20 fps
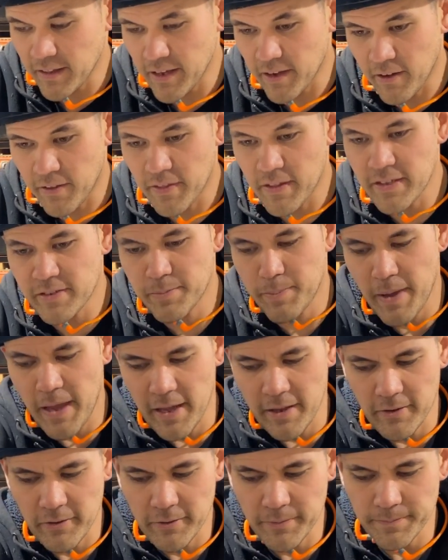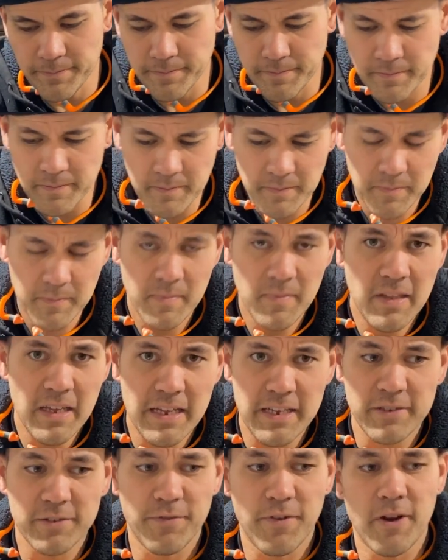on this panel,
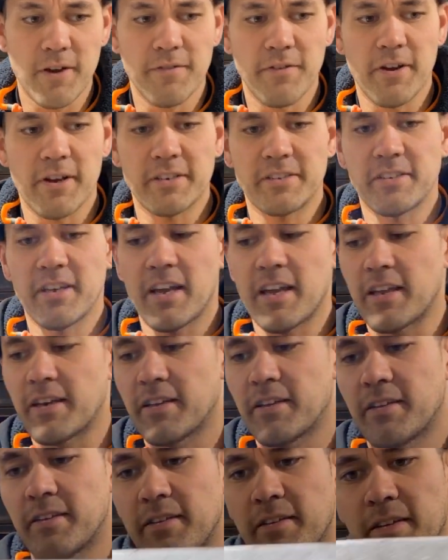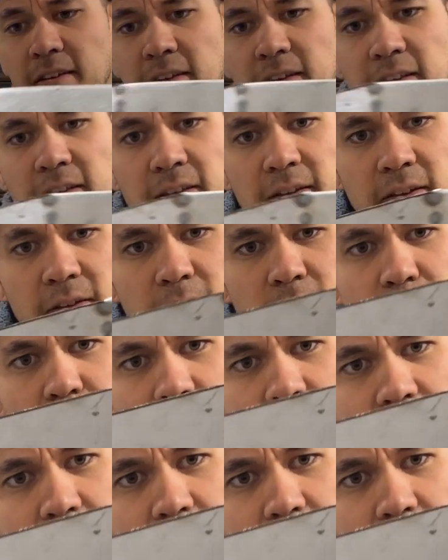is very, very tight, right? I